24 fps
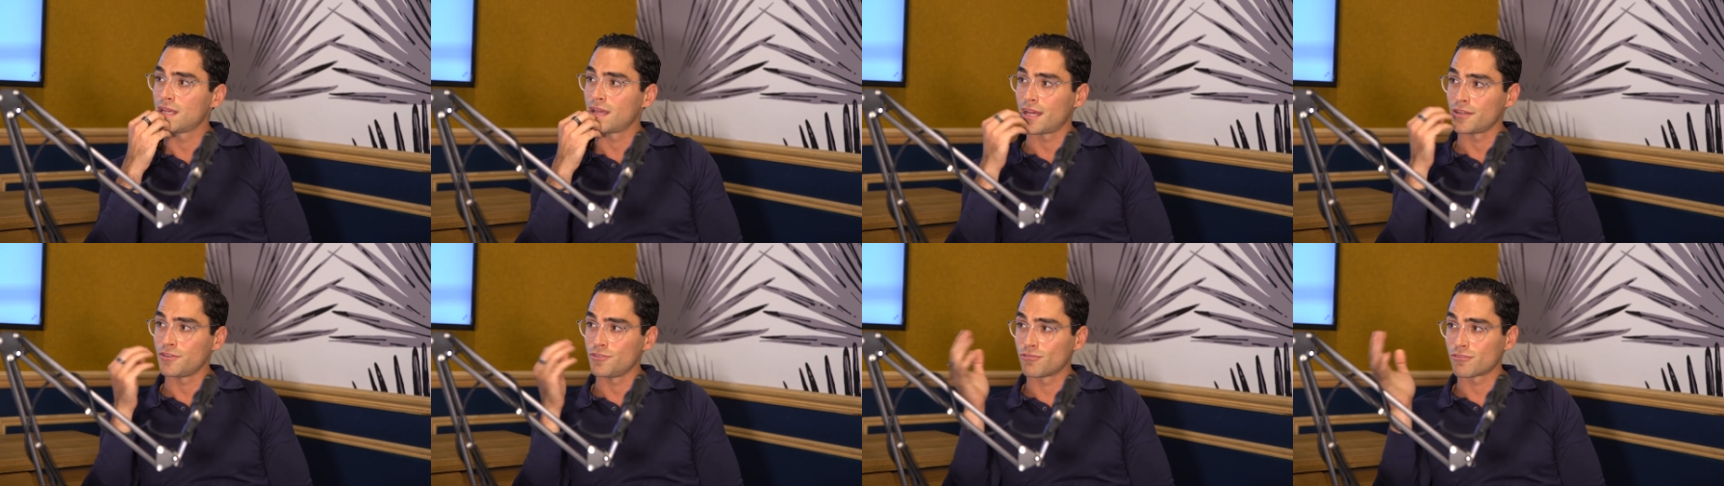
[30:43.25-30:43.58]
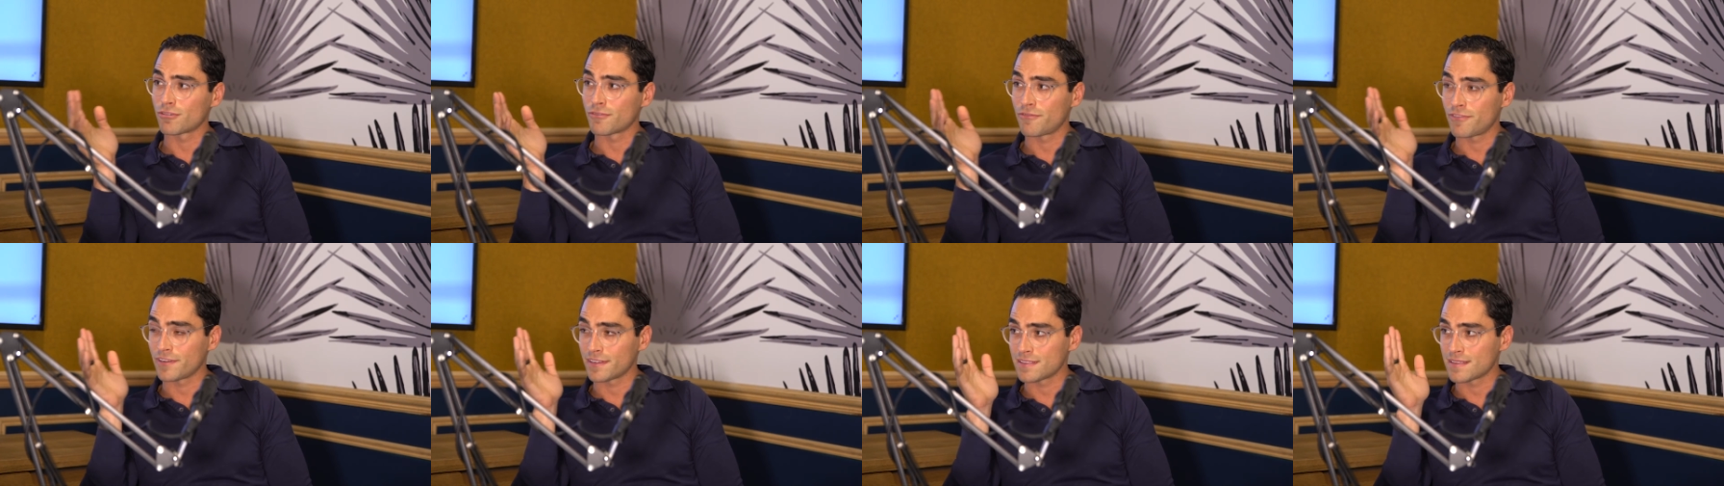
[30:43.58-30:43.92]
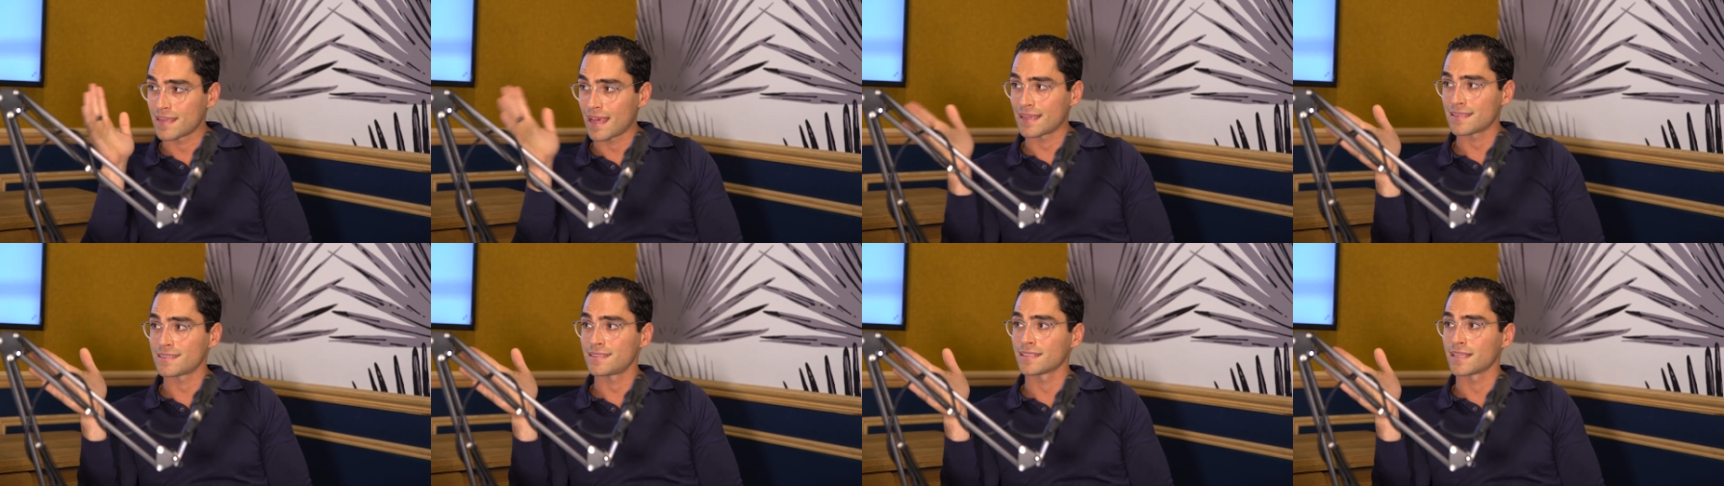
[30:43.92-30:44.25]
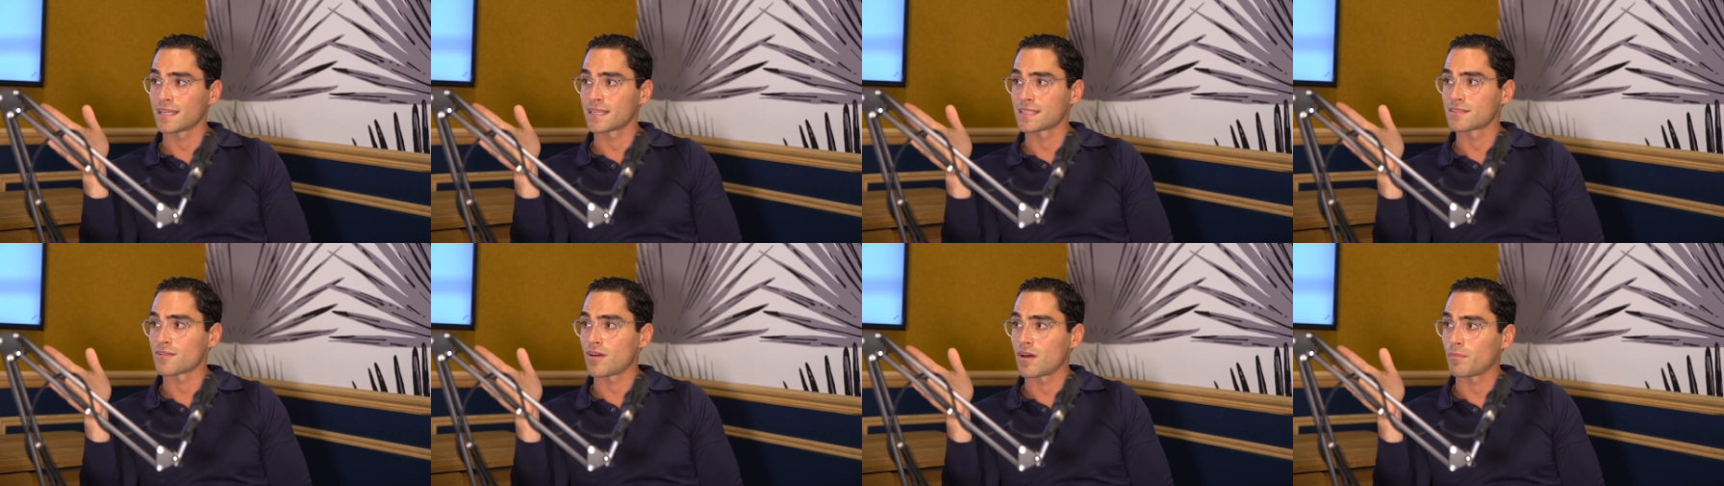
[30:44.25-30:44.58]
And you're a fantastic
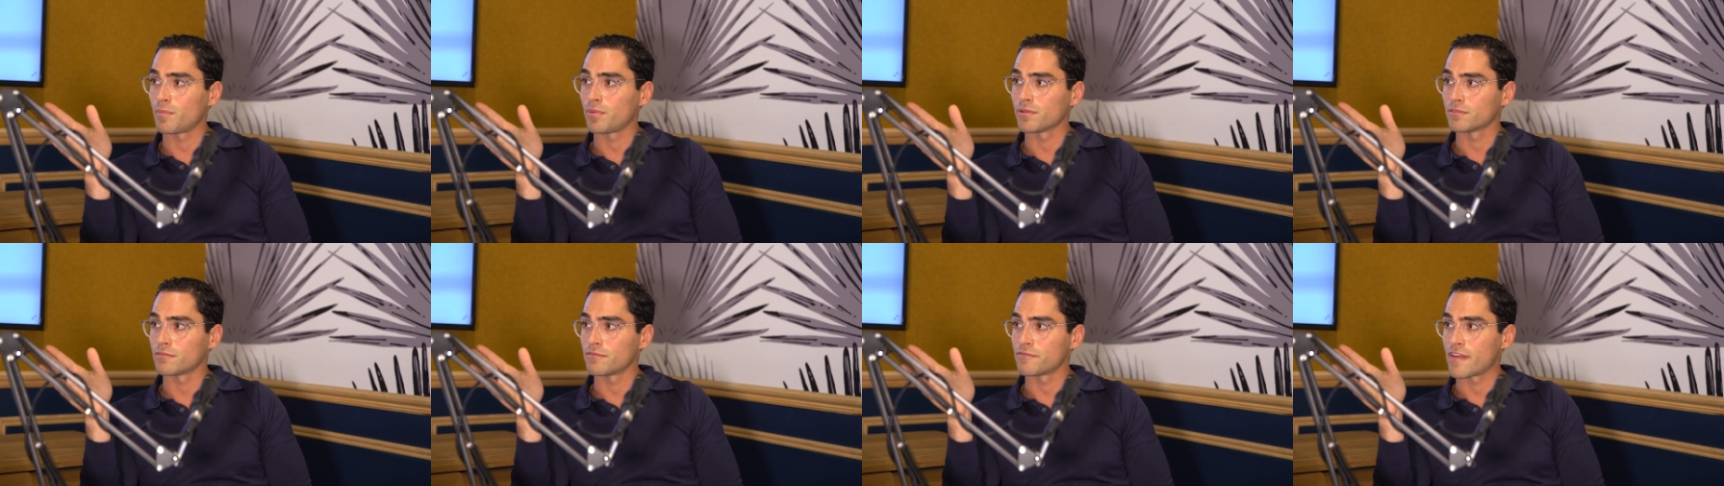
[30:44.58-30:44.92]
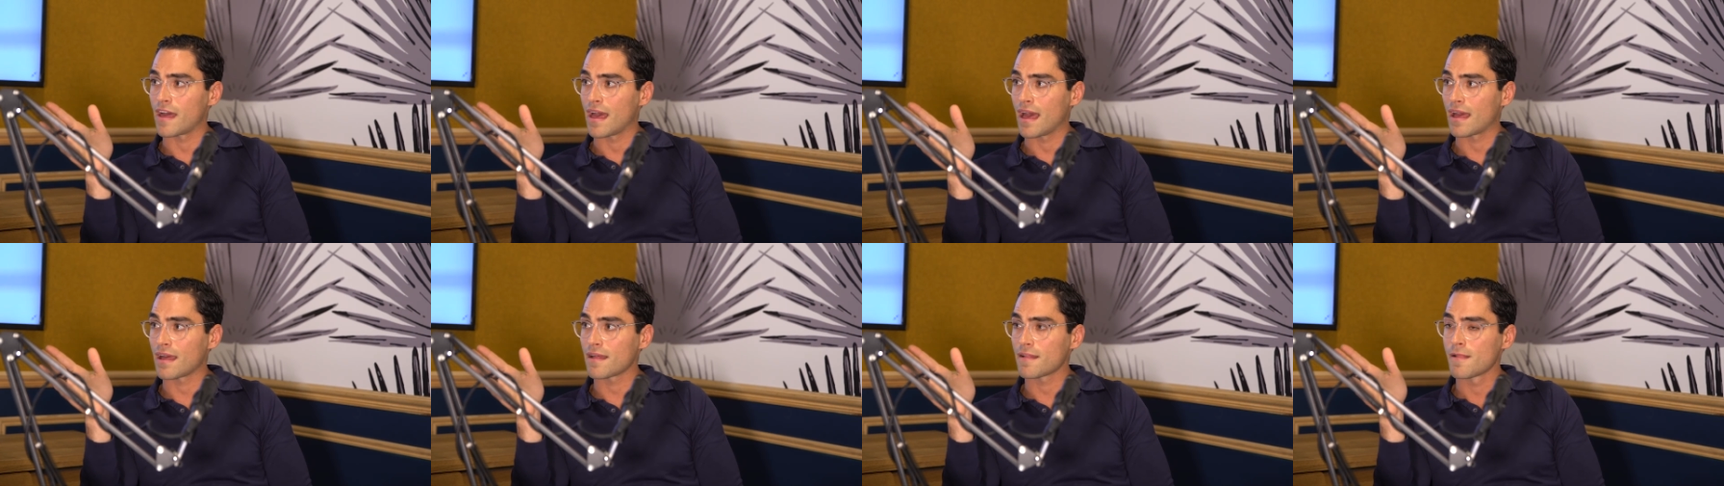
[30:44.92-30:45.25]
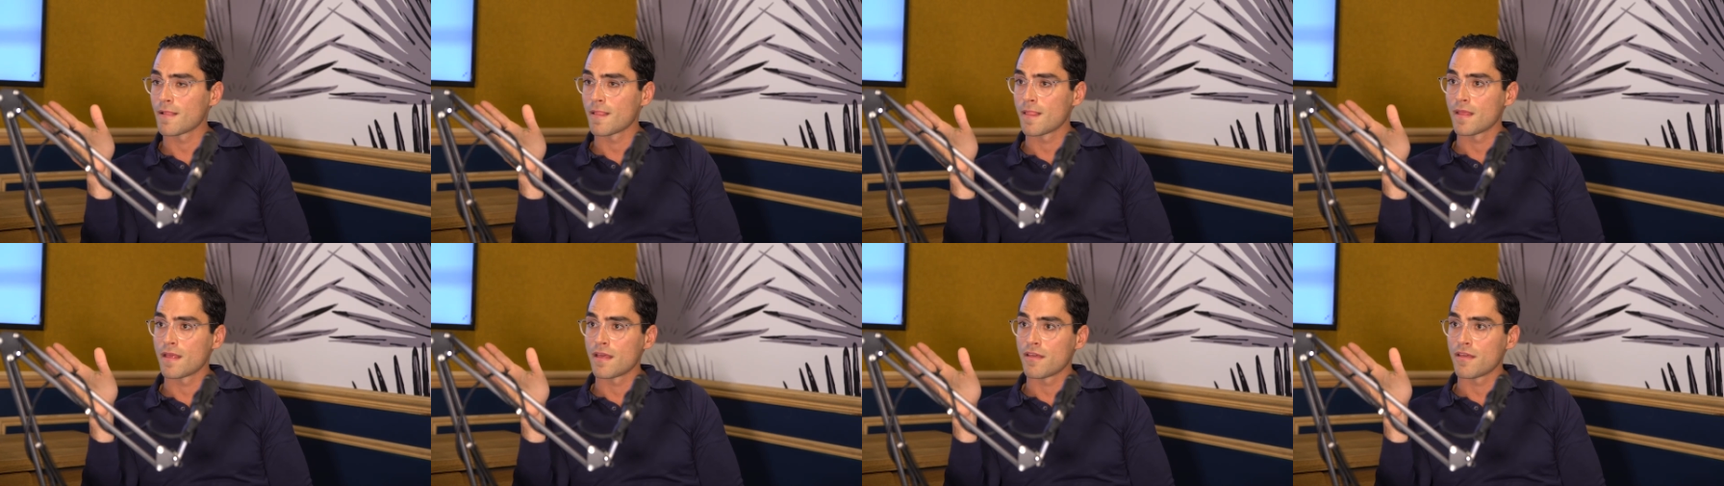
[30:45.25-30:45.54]
example of that,